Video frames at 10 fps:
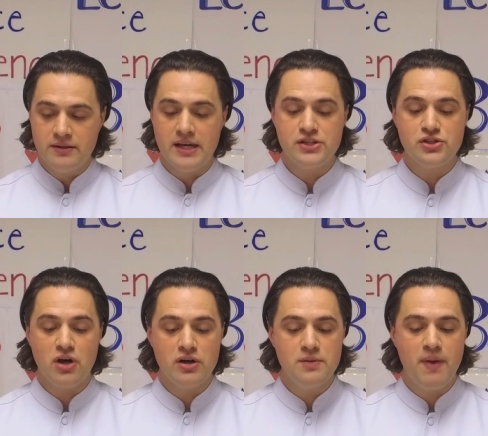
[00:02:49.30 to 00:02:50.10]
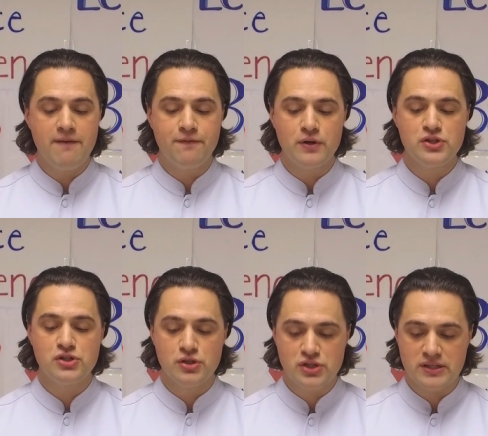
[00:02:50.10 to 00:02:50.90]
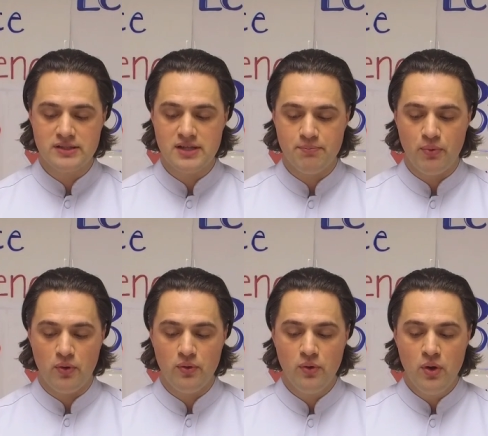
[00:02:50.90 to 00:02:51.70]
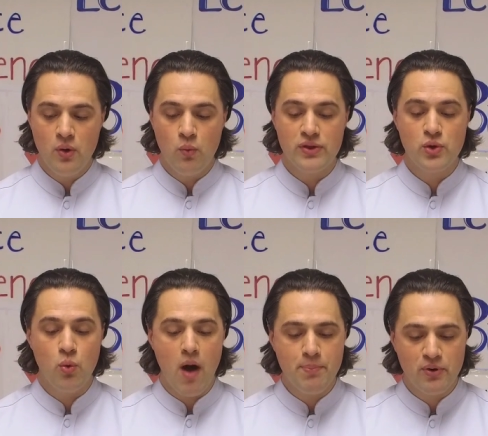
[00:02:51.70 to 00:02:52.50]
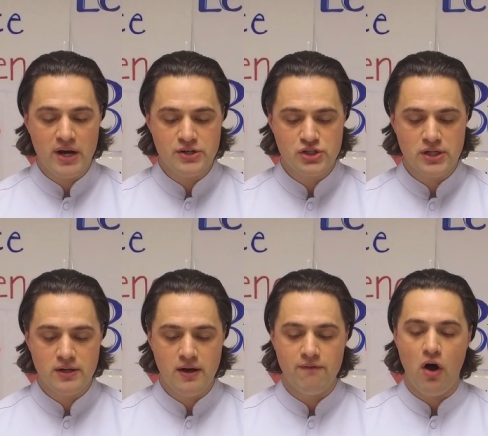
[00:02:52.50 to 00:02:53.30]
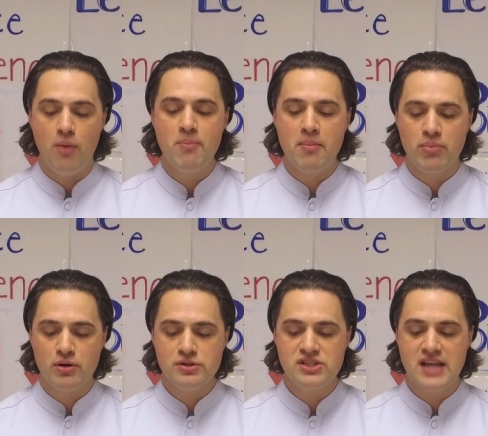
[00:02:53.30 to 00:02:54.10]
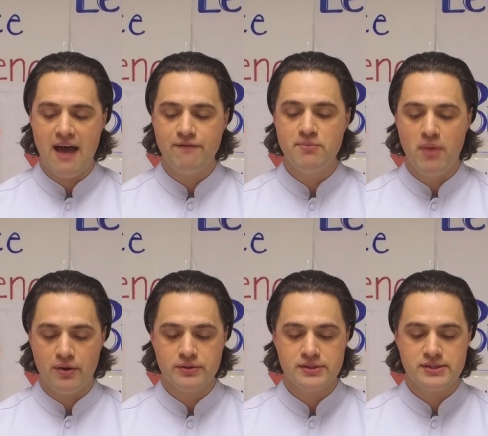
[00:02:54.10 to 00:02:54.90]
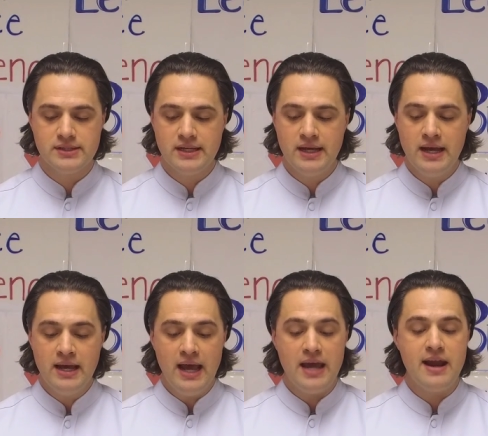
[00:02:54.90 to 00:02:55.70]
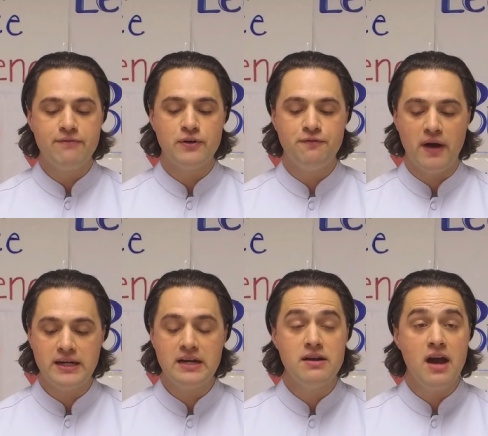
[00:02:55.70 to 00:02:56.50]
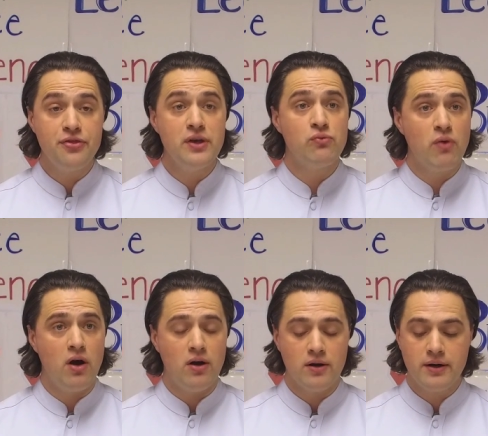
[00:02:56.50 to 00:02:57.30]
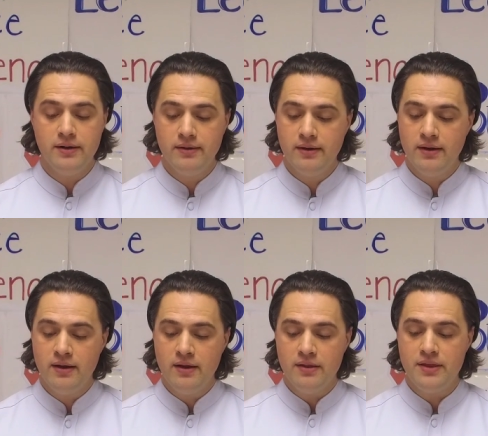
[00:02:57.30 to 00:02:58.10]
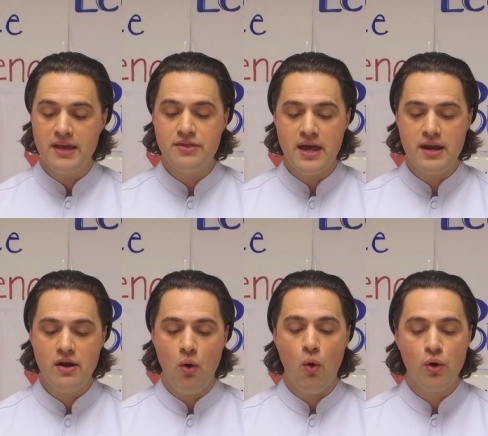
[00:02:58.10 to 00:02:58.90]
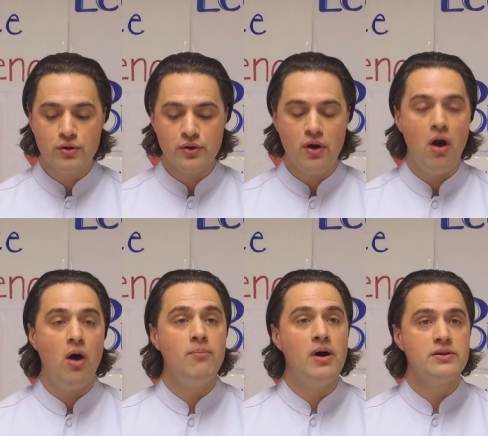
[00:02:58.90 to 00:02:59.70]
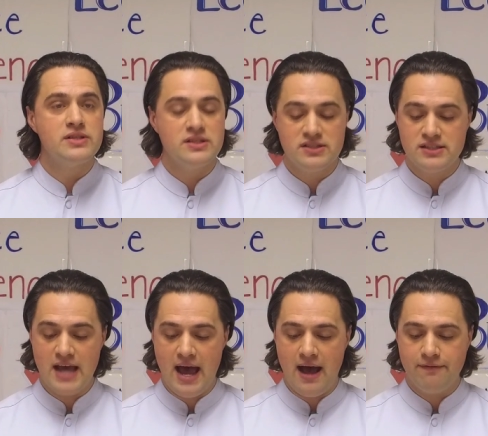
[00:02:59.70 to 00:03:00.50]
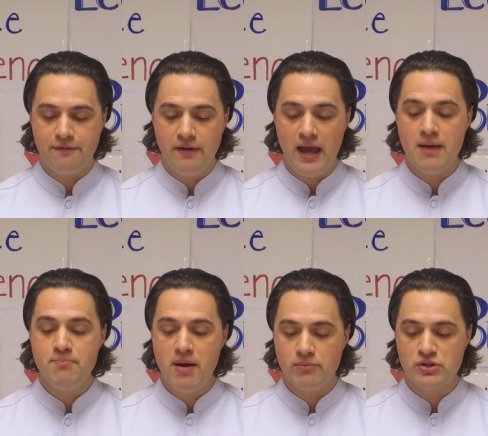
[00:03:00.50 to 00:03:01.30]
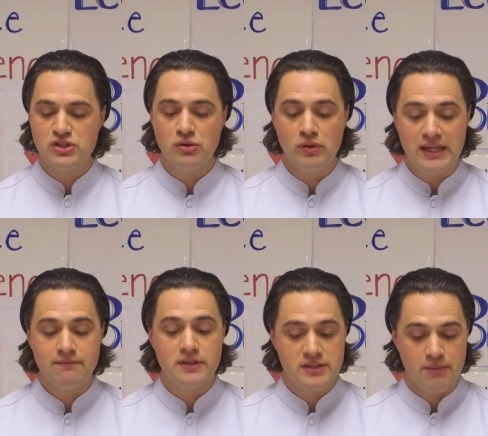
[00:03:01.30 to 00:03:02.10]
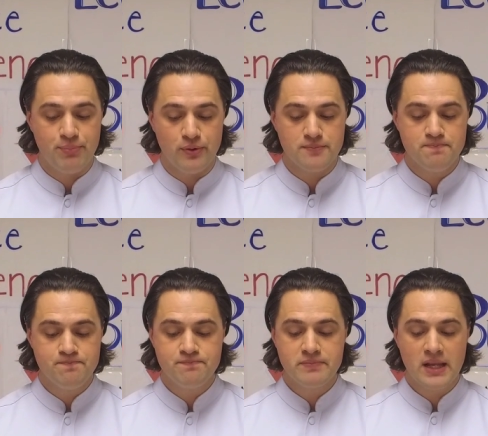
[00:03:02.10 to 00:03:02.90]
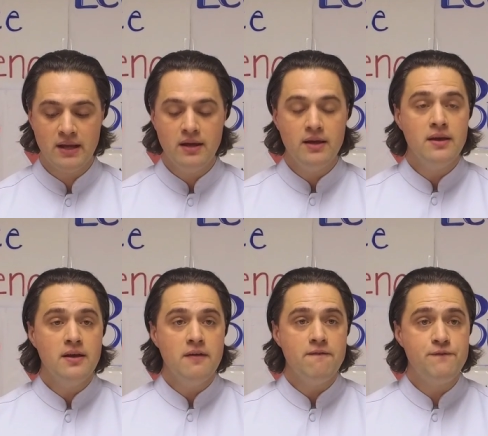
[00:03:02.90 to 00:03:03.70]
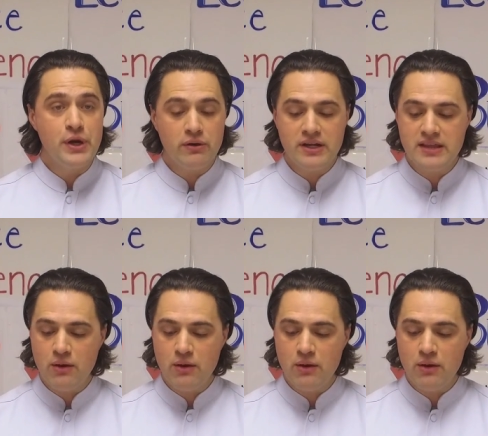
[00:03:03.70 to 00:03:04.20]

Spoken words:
They started by first searching the temple with cooperation of all members, staff, and monks, and after finding nothing wrong, they then ordered all monks and staff and members to leave the temple. Fearing